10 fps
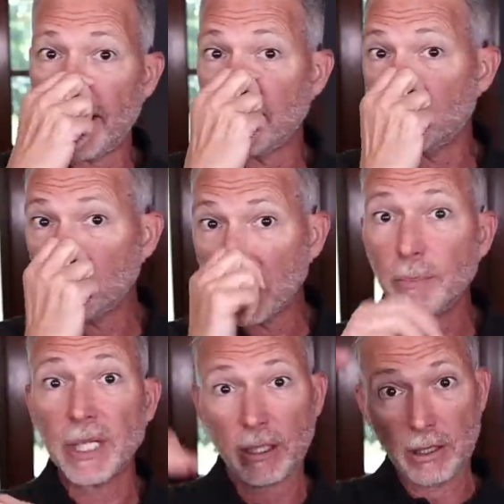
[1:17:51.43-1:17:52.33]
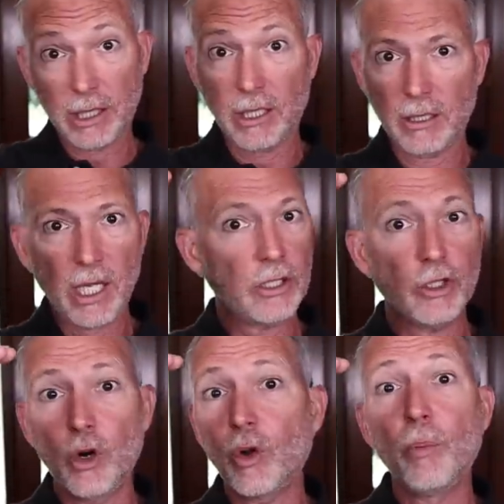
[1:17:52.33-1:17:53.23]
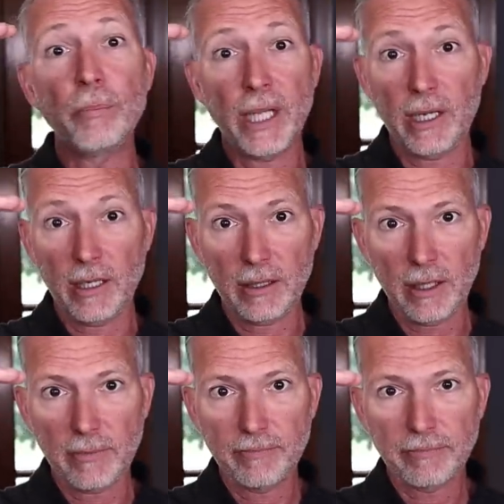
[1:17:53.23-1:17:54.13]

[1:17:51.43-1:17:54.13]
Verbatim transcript: And you keep it clean and you don't omit anything.